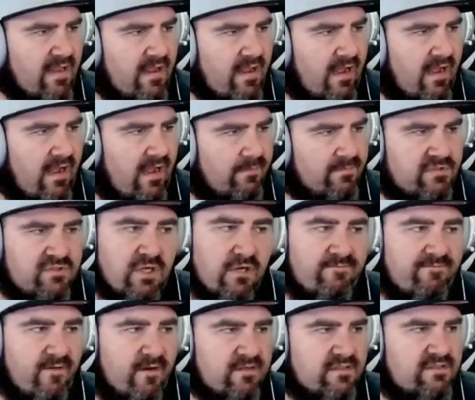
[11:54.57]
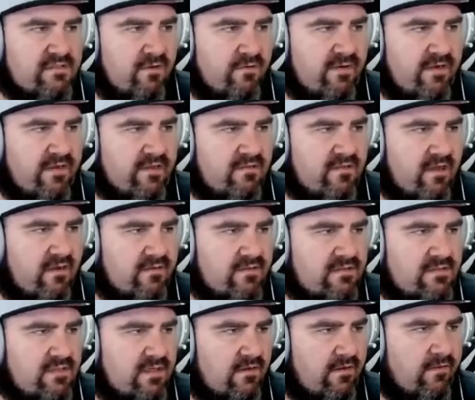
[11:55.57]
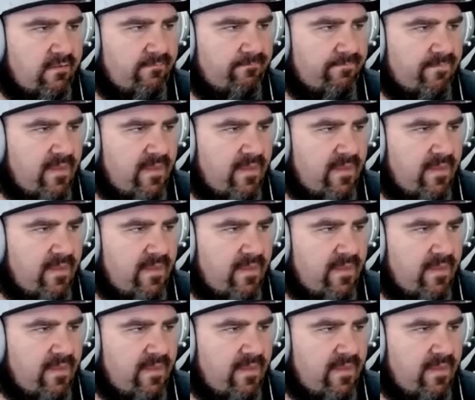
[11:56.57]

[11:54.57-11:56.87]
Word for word: Um, so far, so good though. So,